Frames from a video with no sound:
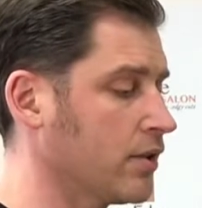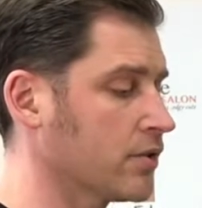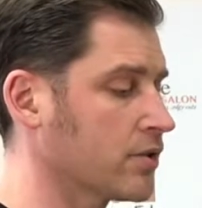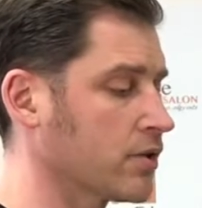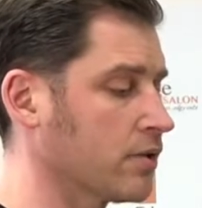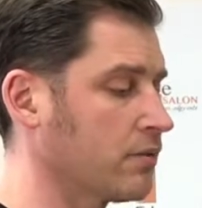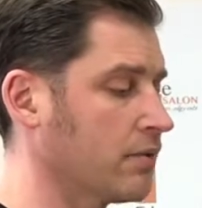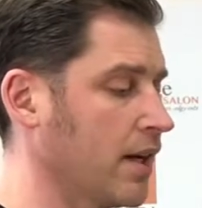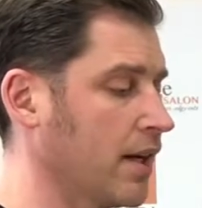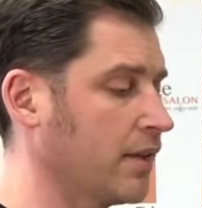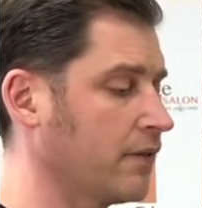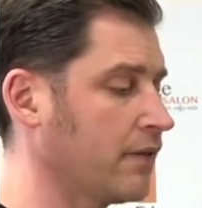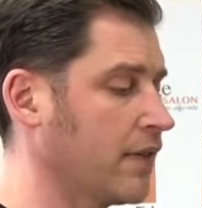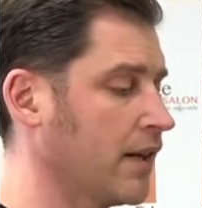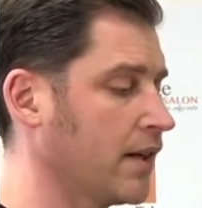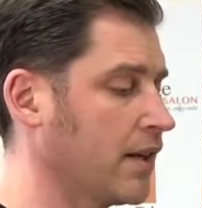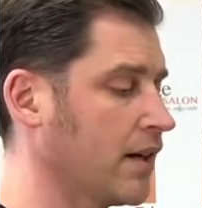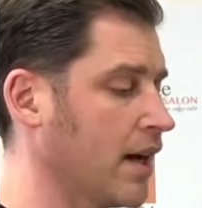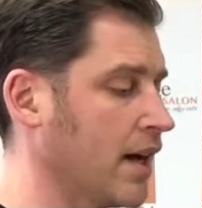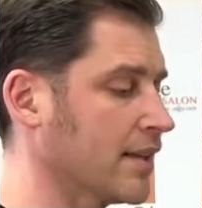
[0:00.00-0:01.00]
your ring
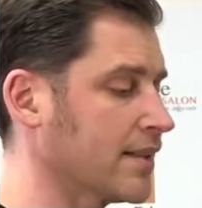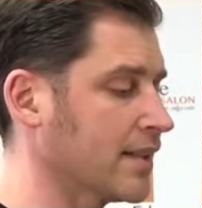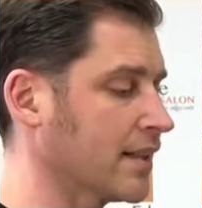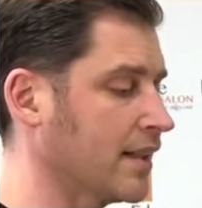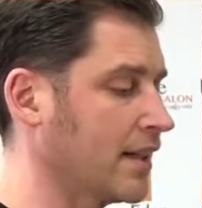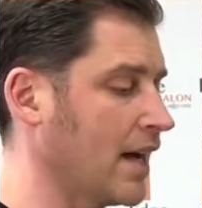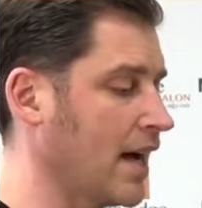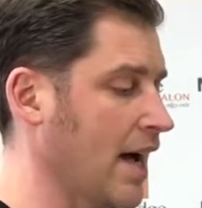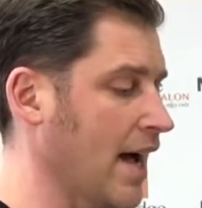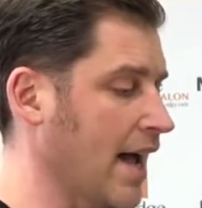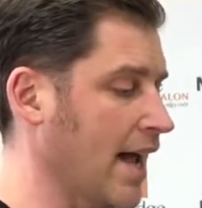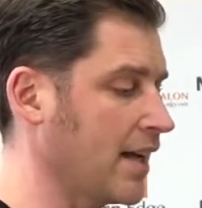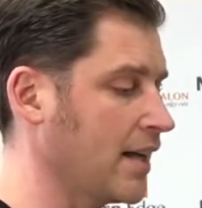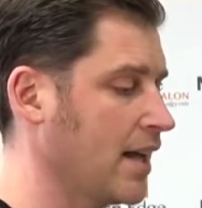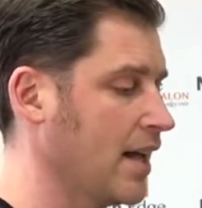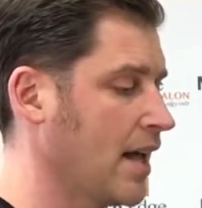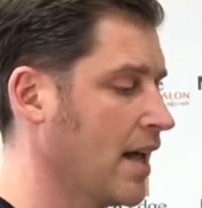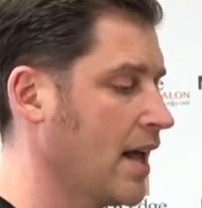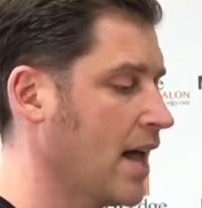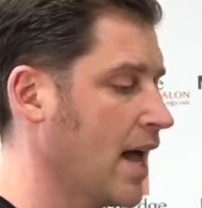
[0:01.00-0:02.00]
finger as a guide.
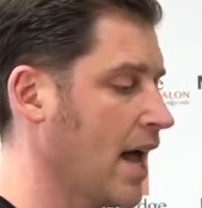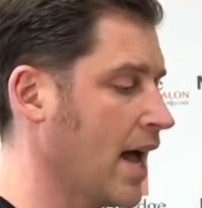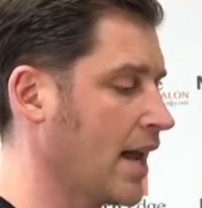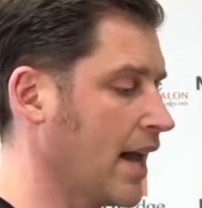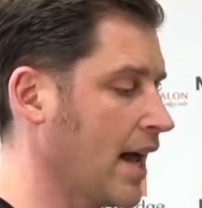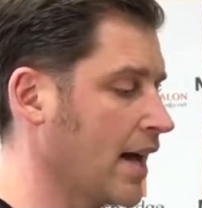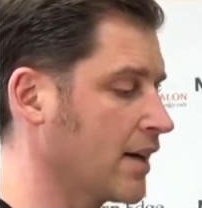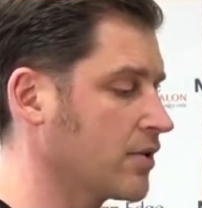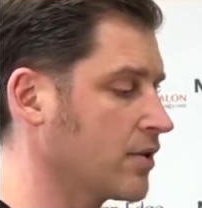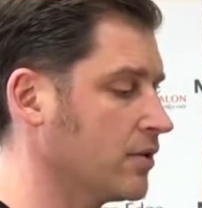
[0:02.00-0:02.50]
And as you